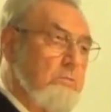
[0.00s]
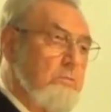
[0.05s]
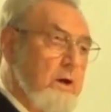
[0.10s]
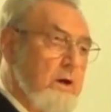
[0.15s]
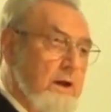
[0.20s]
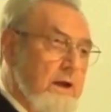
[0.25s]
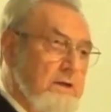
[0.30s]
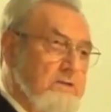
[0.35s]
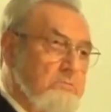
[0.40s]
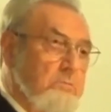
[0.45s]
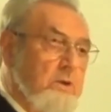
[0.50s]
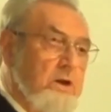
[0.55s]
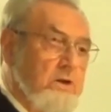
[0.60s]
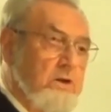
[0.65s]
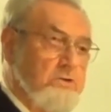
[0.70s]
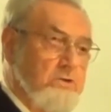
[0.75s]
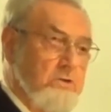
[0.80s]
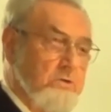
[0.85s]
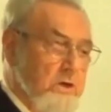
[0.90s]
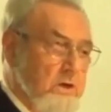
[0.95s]
but as
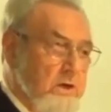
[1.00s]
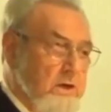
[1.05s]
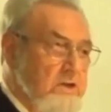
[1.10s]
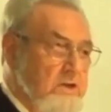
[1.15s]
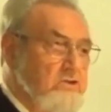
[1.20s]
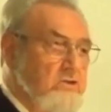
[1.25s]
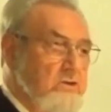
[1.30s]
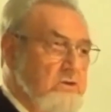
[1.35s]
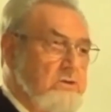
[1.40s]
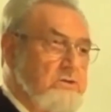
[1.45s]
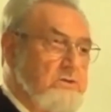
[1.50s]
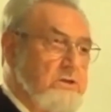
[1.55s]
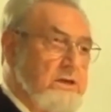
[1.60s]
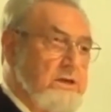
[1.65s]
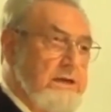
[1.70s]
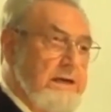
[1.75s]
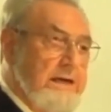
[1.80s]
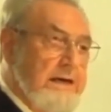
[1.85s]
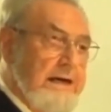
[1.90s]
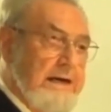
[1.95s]
miniature editions
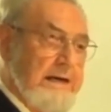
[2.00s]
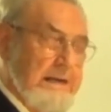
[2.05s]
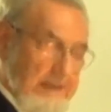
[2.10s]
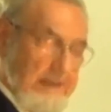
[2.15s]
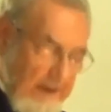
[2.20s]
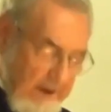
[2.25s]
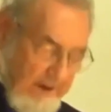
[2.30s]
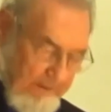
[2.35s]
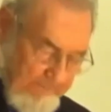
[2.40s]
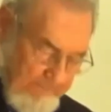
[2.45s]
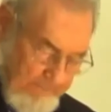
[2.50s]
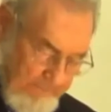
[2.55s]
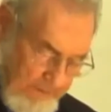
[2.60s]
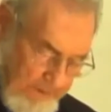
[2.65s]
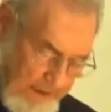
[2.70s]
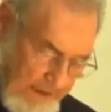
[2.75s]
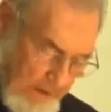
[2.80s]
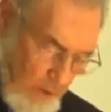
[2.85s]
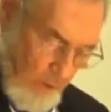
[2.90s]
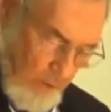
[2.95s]
of
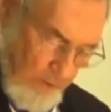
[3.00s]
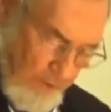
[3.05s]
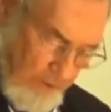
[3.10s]
older